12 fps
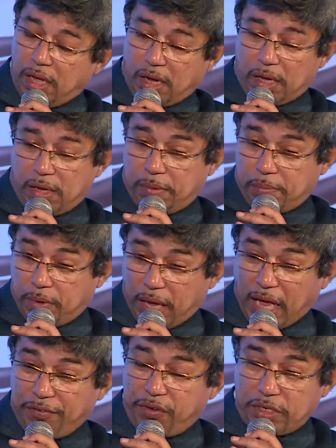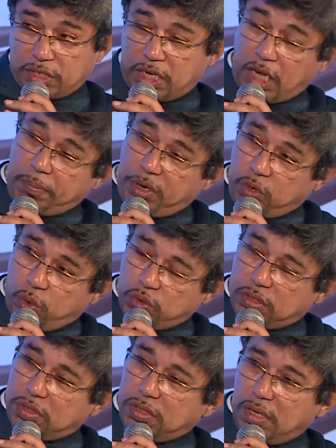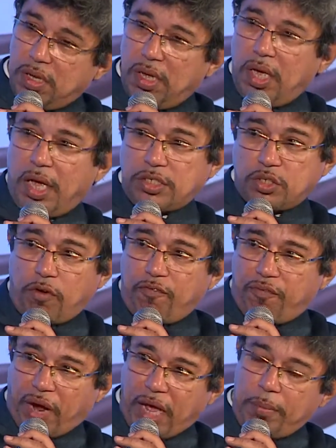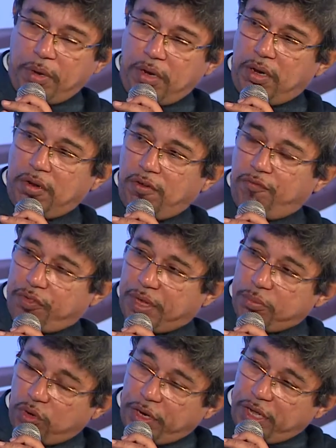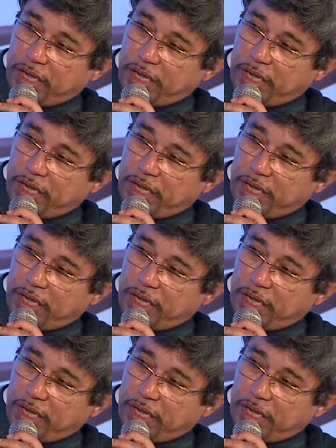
Uh, as far as cable goes, it's not viable for them to lay